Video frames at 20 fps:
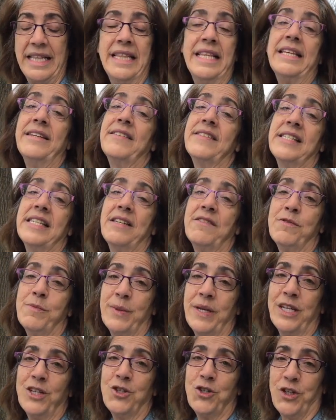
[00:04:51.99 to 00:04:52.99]
This gives
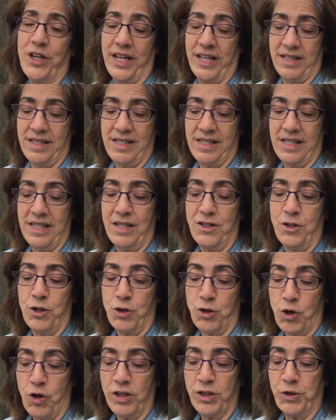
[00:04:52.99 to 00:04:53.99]
me a chance to
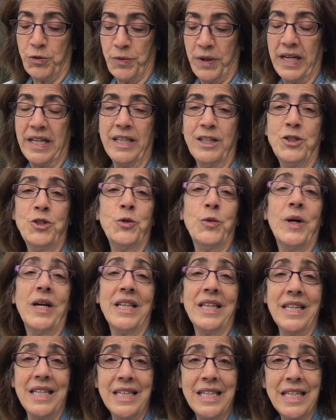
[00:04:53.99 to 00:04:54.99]
talk directly to our
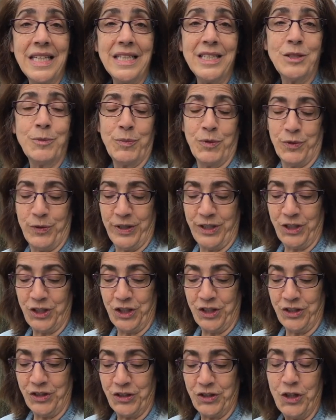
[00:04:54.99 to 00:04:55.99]
littlest
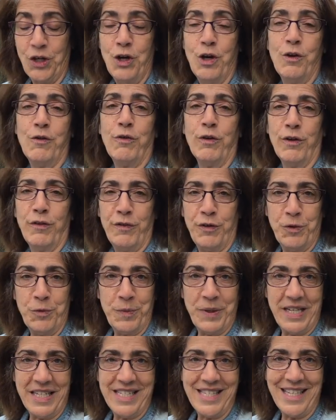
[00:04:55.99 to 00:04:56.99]
parishioners for a few
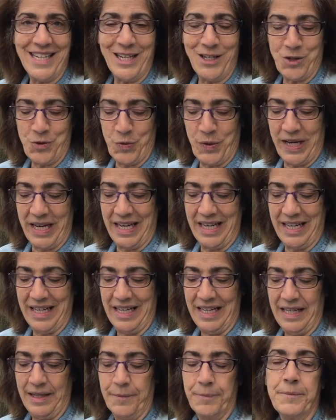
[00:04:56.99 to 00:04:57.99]
minutes each week.
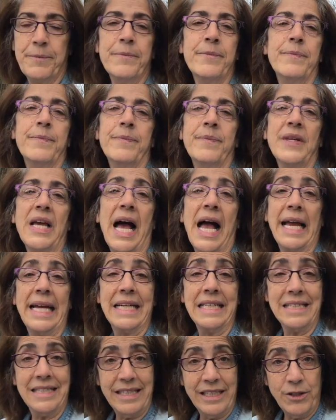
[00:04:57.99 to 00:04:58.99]
I
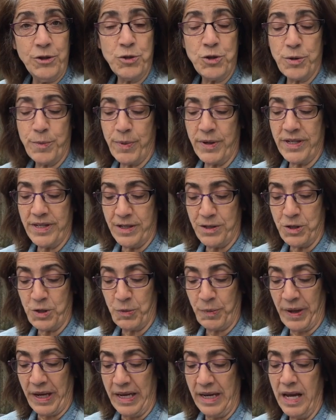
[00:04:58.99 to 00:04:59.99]
continue to
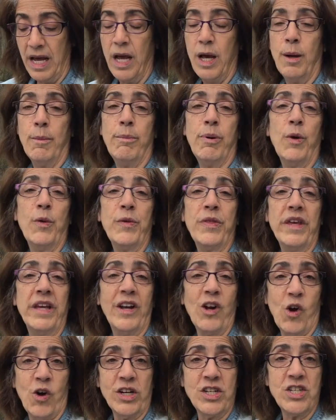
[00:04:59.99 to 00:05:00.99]
participate both
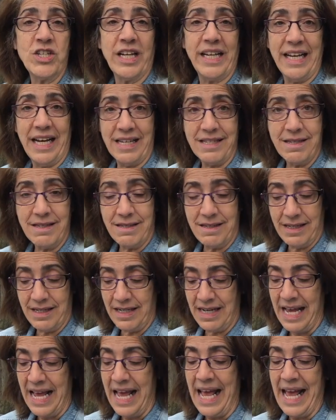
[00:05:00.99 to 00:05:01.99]
in
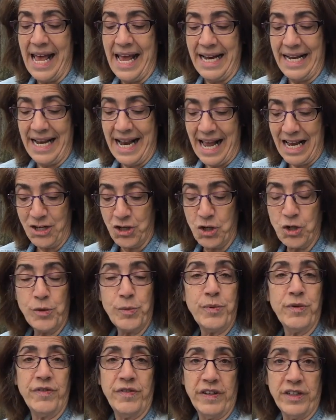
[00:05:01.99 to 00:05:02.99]
archdiocesan and national
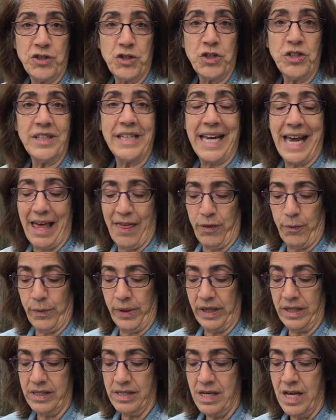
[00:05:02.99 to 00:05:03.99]
professional
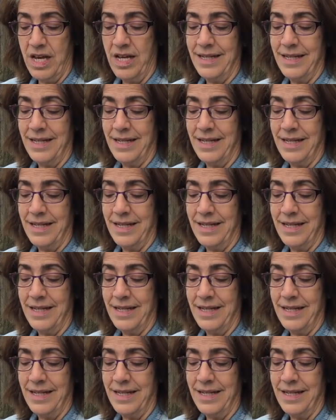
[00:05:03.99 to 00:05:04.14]
gatherings